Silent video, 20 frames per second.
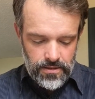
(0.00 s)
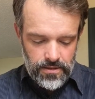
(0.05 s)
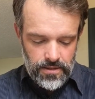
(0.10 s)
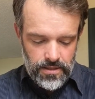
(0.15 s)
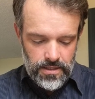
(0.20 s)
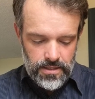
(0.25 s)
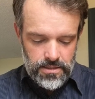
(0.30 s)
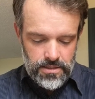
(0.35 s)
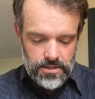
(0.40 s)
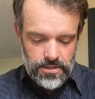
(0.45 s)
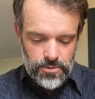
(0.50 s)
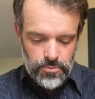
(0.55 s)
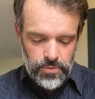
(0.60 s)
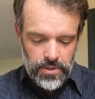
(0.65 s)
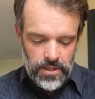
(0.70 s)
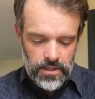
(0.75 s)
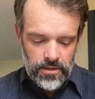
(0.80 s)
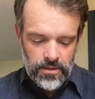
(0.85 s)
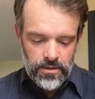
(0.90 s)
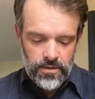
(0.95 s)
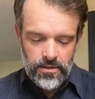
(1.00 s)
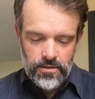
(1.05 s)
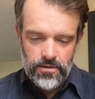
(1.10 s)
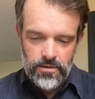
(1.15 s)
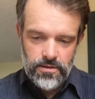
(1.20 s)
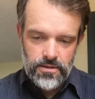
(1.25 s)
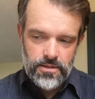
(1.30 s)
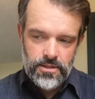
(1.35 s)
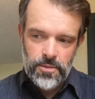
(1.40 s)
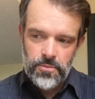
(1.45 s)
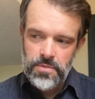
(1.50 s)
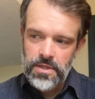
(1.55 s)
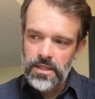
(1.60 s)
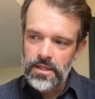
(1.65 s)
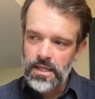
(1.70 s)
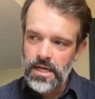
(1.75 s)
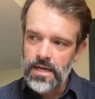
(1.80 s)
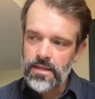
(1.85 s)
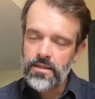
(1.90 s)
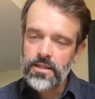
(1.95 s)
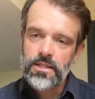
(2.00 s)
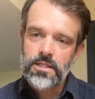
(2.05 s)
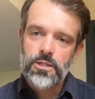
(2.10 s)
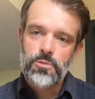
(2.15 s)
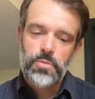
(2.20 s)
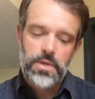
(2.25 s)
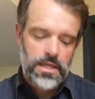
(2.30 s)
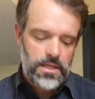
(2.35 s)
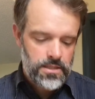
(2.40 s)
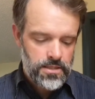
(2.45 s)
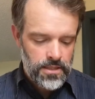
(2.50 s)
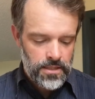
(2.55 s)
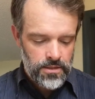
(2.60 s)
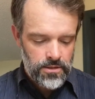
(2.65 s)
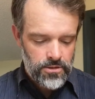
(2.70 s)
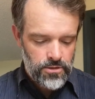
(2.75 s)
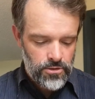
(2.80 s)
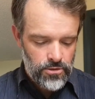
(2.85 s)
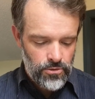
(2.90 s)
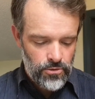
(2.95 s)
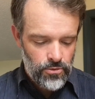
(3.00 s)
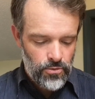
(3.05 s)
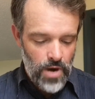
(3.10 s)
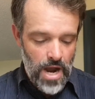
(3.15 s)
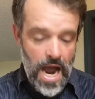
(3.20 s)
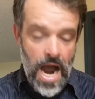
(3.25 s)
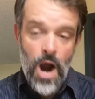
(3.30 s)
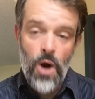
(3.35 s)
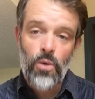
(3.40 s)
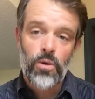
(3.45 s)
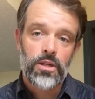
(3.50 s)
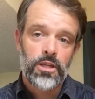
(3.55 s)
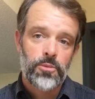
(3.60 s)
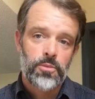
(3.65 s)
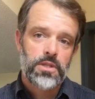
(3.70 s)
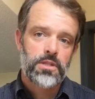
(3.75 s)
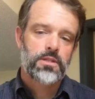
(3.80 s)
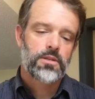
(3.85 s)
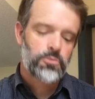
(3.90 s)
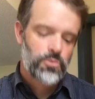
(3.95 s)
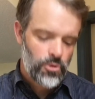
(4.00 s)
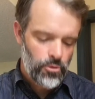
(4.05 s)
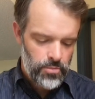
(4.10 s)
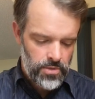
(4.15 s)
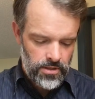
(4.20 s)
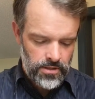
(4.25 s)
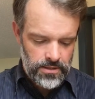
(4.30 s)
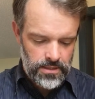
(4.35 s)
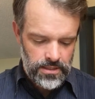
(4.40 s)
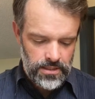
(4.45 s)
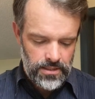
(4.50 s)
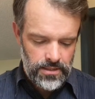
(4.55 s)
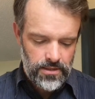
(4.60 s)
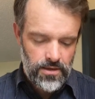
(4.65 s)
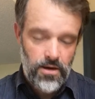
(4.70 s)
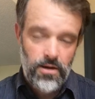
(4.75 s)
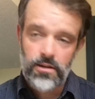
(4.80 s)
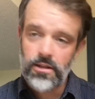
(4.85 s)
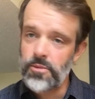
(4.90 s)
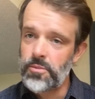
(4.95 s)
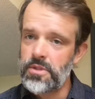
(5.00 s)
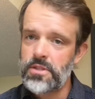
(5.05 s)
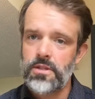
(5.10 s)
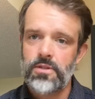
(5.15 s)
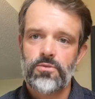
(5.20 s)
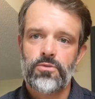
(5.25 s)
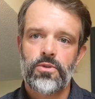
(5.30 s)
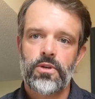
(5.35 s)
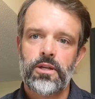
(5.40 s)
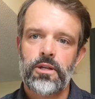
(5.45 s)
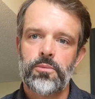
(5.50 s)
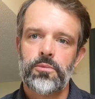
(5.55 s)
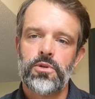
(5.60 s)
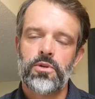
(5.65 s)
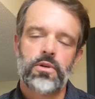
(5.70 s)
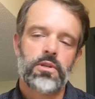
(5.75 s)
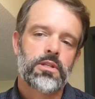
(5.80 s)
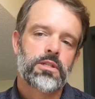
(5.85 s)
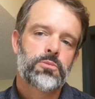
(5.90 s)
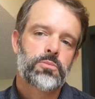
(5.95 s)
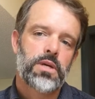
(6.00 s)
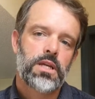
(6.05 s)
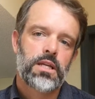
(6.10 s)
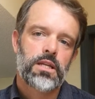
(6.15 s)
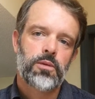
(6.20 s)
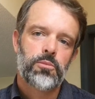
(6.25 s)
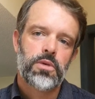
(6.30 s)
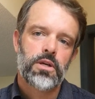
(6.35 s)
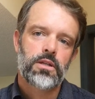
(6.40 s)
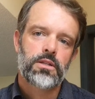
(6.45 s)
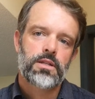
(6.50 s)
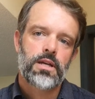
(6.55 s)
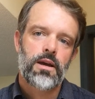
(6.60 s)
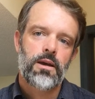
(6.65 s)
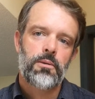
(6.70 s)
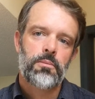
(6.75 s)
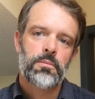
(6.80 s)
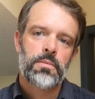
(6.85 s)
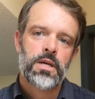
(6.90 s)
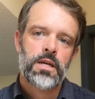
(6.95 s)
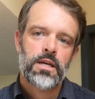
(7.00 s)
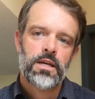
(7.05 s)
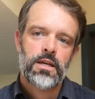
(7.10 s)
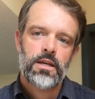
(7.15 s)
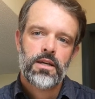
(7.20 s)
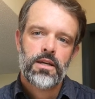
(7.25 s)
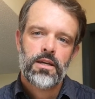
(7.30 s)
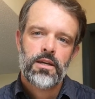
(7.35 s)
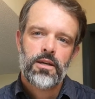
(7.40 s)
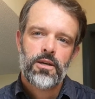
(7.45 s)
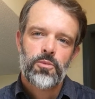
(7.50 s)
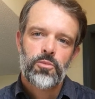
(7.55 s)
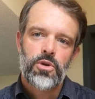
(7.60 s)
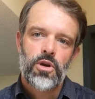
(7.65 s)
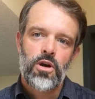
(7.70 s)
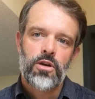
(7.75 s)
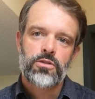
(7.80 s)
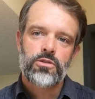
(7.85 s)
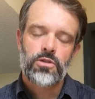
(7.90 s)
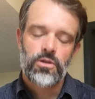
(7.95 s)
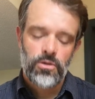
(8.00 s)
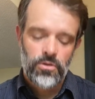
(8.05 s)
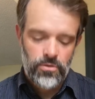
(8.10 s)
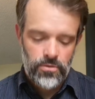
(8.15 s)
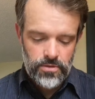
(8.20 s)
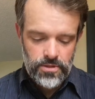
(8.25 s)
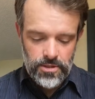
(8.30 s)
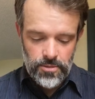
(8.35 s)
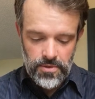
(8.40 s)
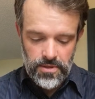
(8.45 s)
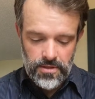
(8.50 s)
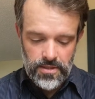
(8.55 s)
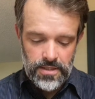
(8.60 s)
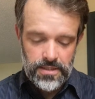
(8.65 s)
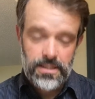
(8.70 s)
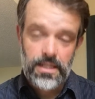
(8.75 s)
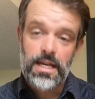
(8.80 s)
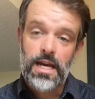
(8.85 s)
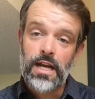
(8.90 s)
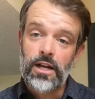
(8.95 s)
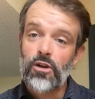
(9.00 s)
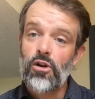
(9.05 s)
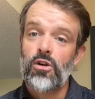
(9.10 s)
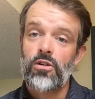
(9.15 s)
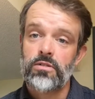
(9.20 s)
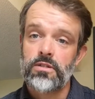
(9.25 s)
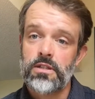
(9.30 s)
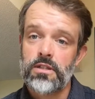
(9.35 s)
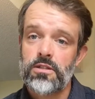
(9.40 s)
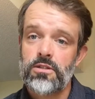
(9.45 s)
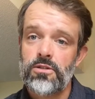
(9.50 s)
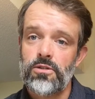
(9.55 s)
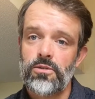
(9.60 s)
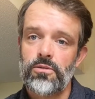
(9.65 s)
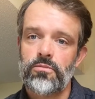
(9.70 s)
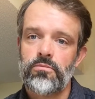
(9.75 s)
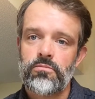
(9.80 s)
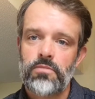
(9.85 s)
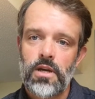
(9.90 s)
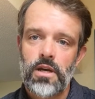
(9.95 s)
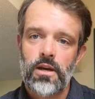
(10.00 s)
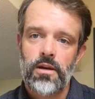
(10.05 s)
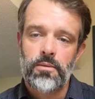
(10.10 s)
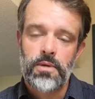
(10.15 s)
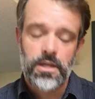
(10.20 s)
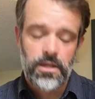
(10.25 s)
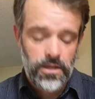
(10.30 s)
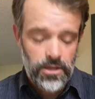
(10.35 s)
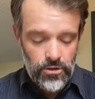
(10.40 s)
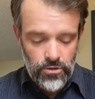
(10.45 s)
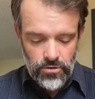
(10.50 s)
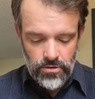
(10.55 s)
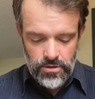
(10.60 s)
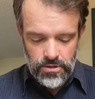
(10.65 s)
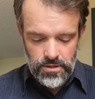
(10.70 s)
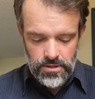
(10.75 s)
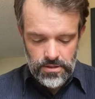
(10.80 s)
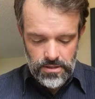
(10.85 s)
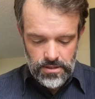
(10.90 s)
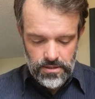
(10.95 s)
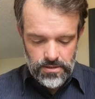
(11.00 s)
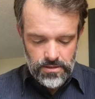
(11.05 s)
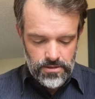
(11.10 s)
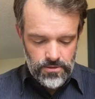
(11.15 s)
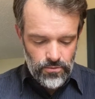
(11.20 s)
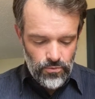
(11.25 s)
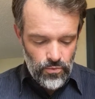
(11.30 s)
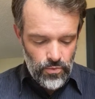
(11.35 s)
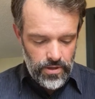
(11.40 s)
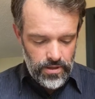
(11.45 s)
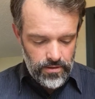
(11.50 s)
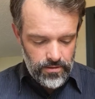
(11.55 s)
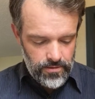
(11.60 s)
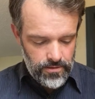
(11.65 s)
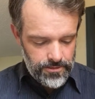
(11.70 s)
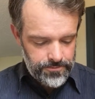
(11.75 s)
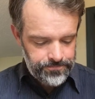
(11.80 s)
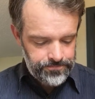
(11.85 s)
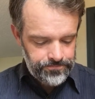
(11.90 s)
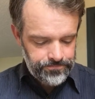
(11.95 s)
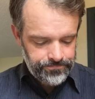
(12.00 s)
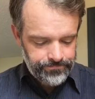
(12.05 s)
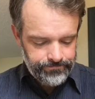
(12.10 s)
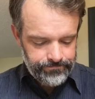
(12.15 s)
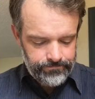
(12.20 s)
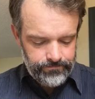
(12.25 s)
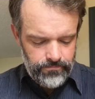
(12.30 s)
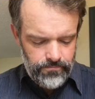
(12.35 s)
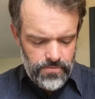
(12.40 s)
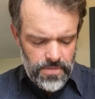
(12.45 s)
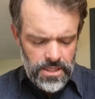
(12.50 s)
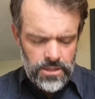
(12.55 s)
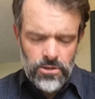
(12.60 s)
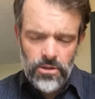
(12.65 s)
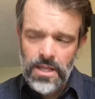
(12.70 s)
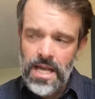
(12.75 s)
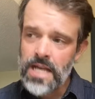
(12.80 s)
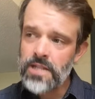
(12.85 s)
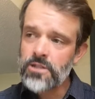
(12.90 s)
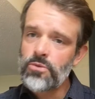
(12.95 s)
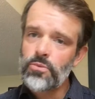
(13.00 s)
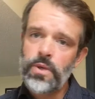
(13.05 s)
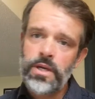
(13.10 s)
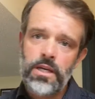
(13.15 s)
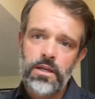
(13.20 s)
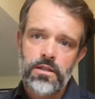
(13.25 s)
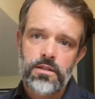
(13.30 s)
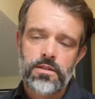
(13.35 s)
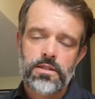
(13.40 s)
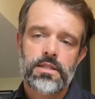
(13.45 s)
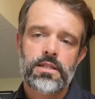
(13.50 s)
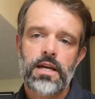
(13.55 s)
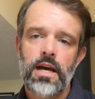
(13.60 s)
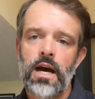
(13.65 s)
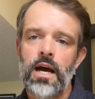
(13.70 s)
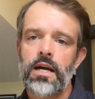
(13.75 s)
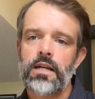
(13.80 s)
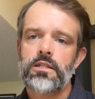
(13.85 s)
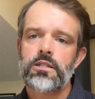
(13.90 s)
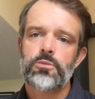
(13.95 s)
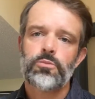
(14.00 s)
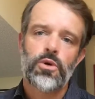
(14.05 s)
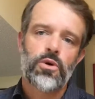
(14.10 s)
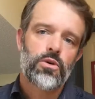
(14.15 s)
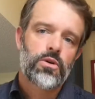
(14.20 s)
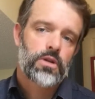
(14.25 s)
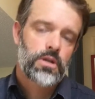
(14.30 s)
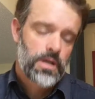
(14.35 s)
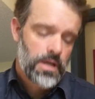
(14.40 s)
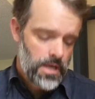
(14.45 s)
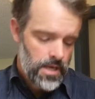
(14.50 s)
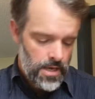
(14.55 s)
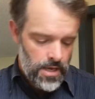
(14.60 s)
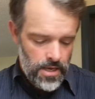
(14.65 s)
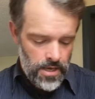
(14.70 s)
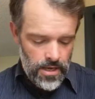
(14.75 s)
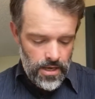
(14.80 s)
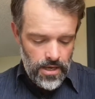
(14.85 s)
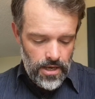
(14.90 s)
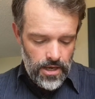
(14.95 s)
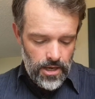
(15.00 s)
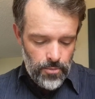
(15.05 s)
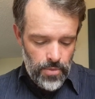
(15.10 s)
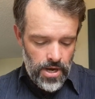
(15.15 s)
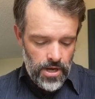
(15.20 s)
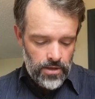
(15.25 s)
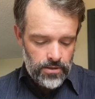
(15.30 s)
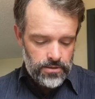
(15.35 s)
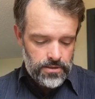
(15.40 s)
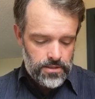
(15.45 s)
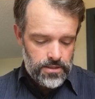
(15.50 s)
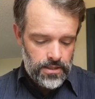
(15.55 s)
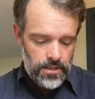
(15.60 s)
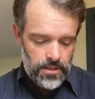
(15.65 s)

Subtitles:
it's just been something that I think speaks into our limited mobility, our limited freedom during this pandemic time, but also some of the things that God calls us to and encourages us with. So last week, Scott spoke about